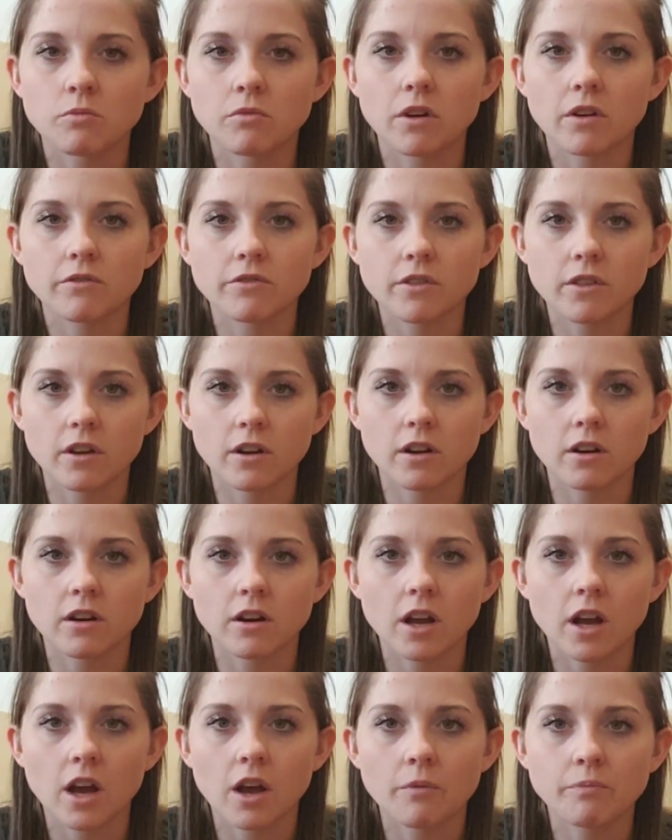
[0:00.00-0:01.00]
of
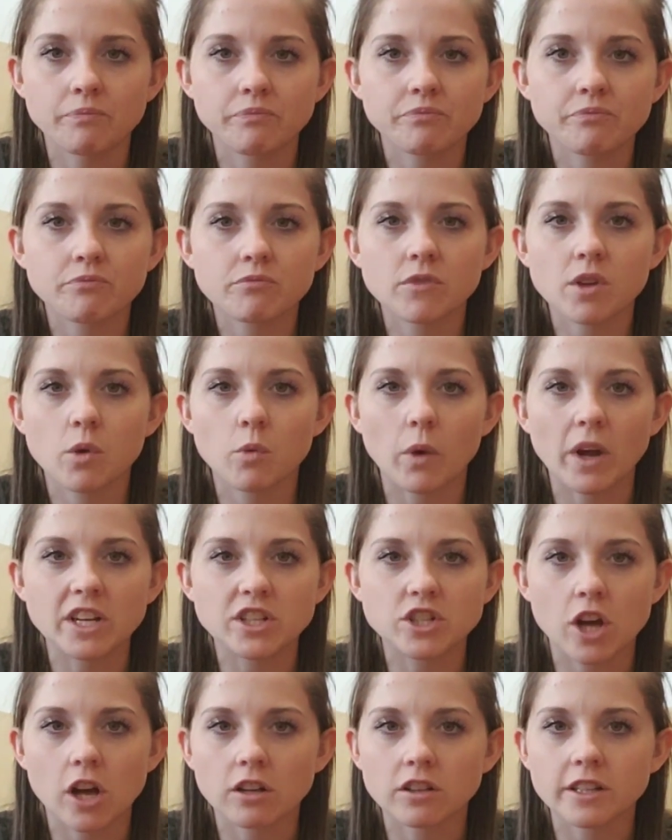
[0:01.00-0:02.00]
their white
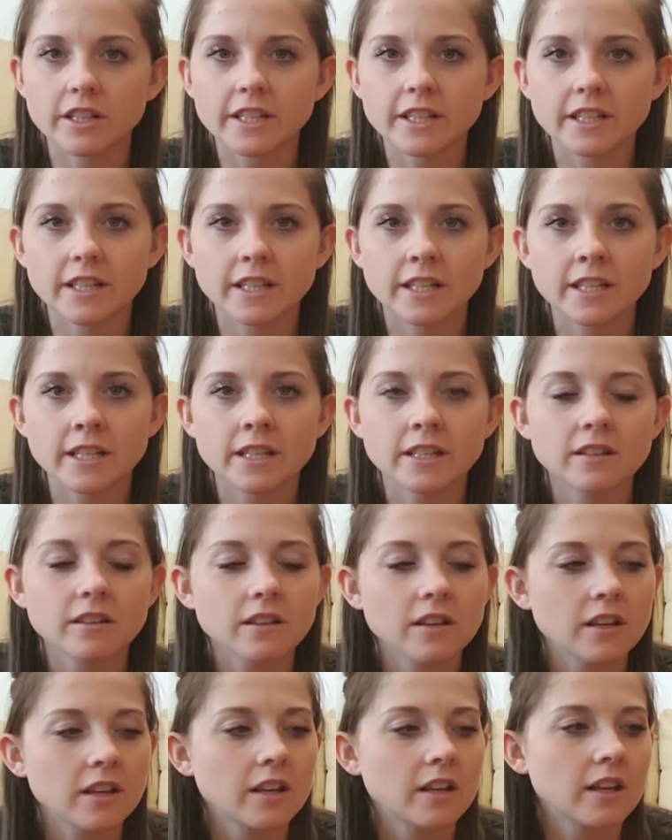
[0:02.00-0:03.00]
chocolate in it,
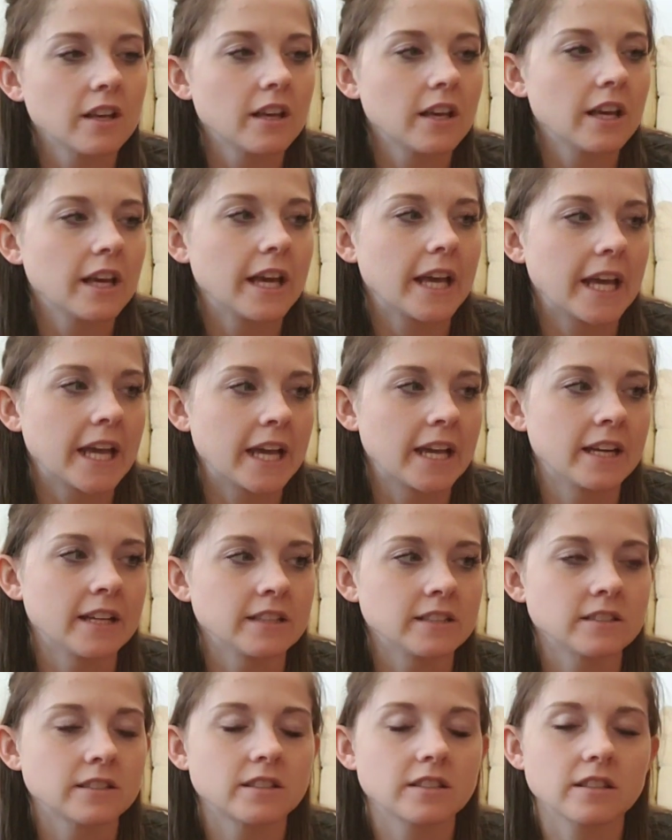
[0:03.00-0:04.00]

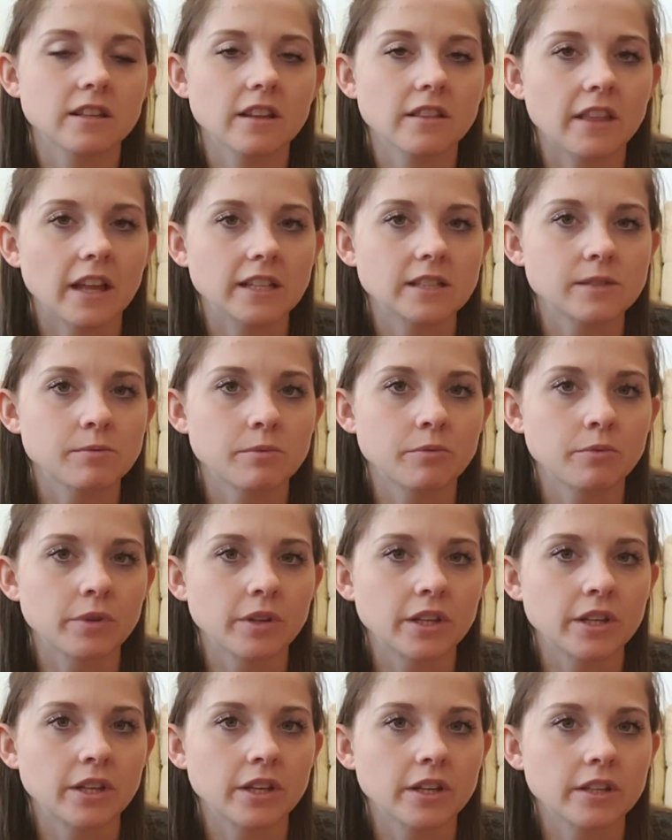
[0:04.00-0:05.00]
and that's been
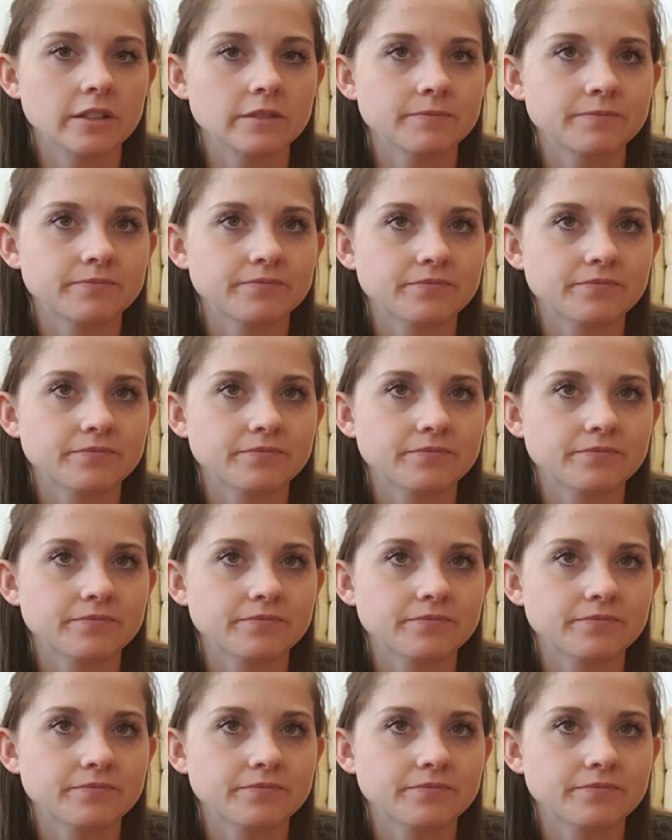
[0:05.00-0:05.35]
really good.